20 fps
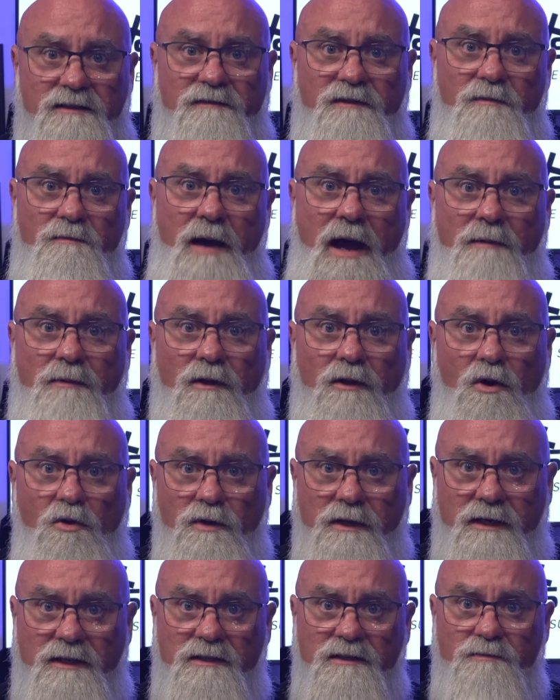
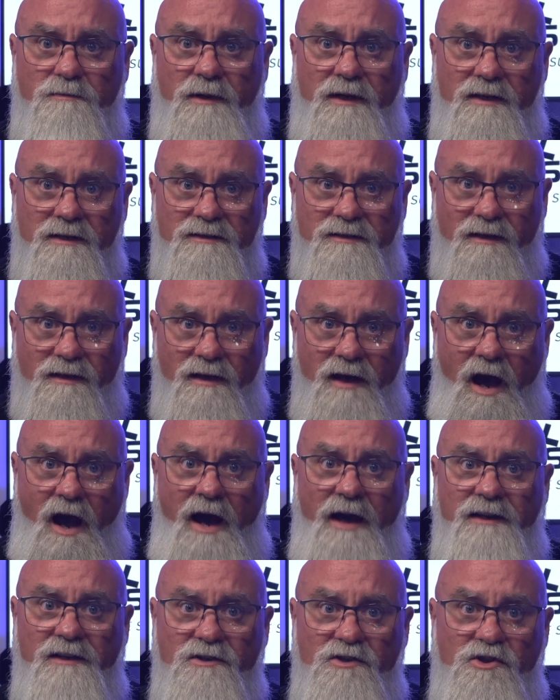Babylonians because
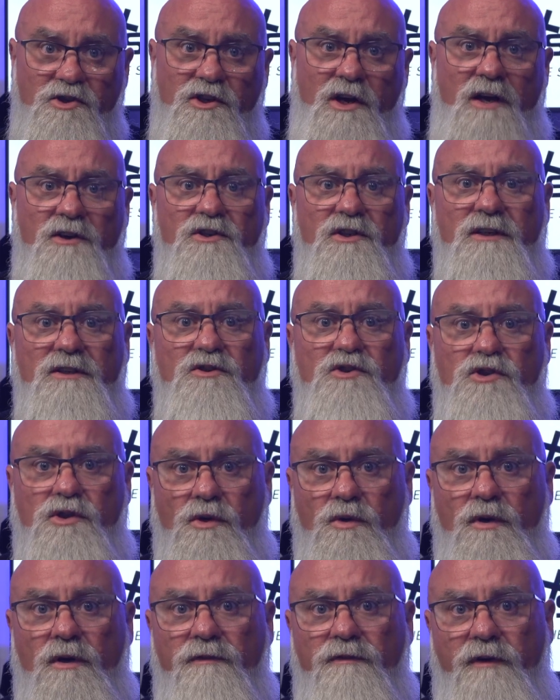God is judging
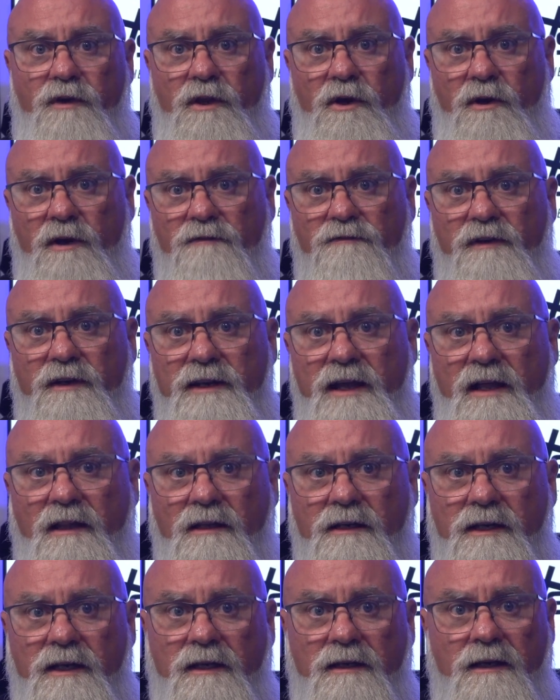Judah for their
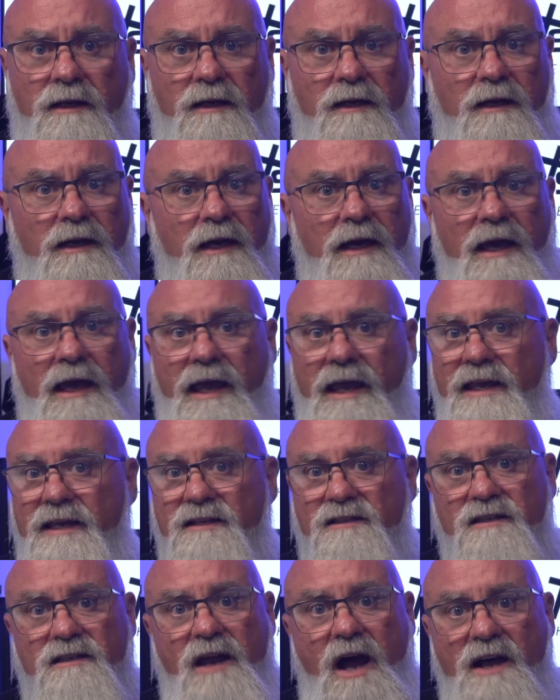infidelity. He
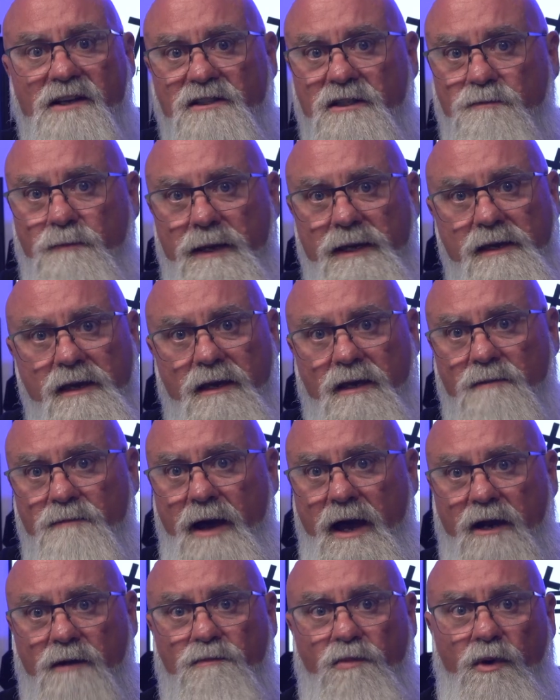is not speaking
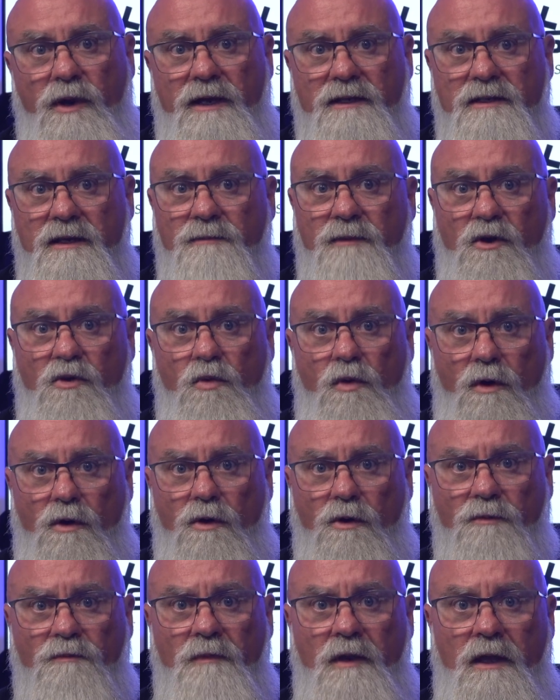about a pre Adamic
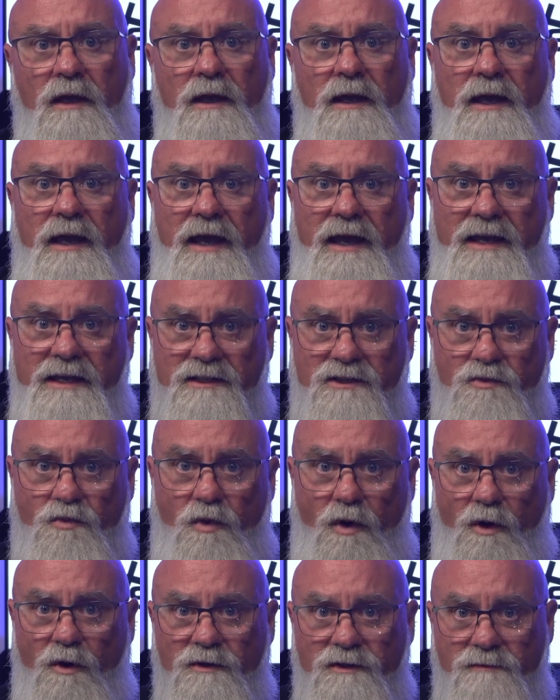world. His
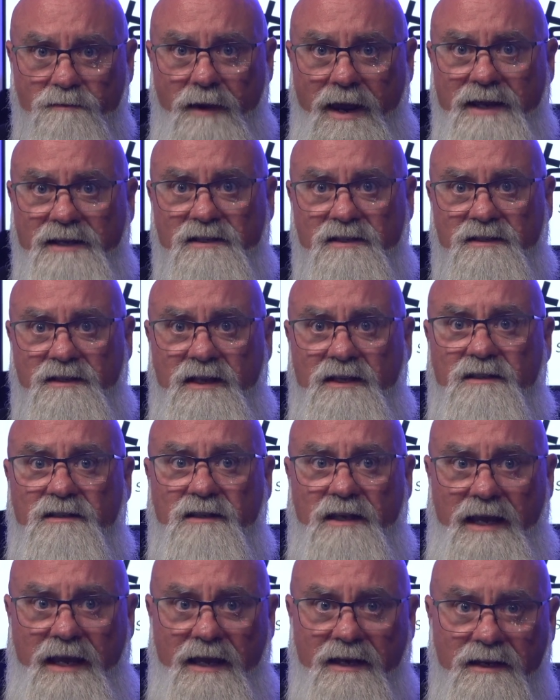words make
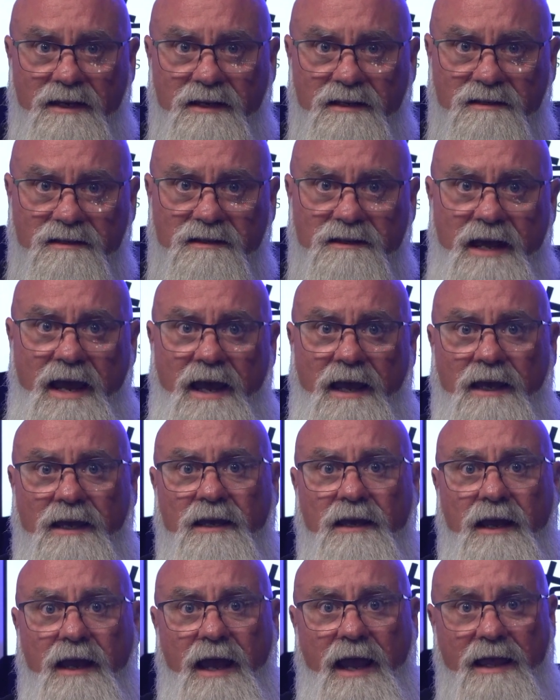sense in his
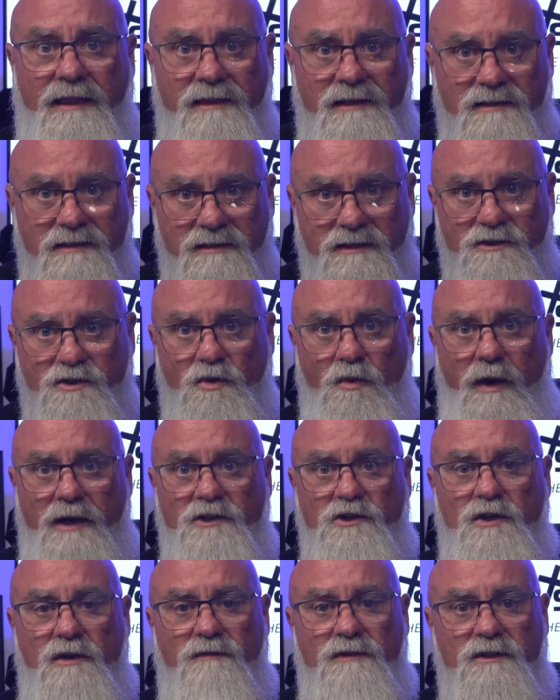day and the
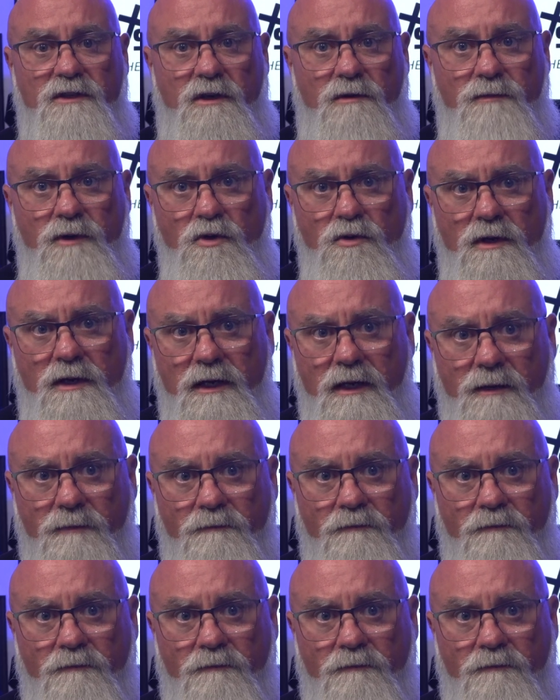situation of his community.